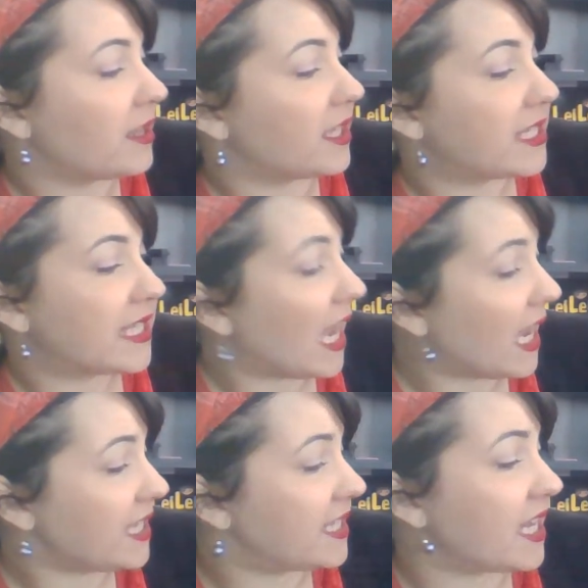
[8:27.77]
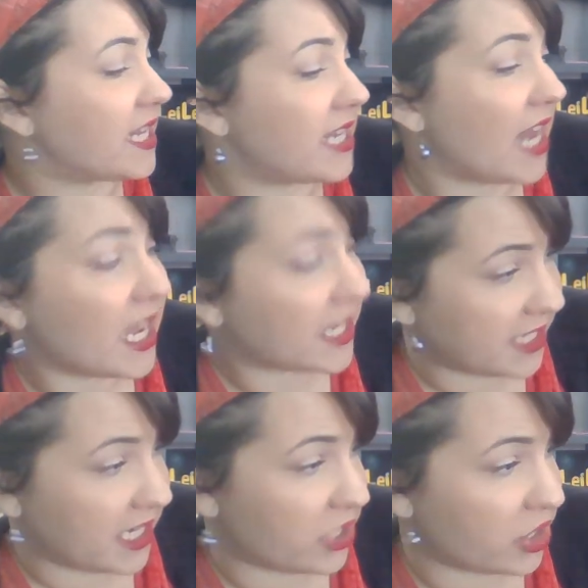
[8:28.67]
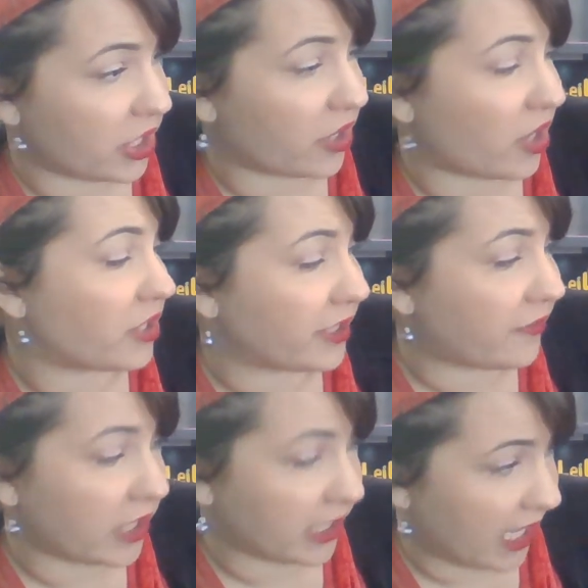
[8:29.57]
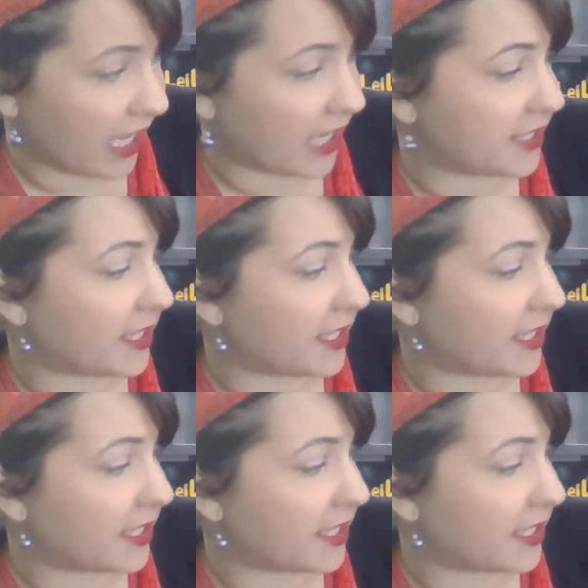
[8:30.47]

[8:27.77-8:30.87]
The sides next to each other are different lengths.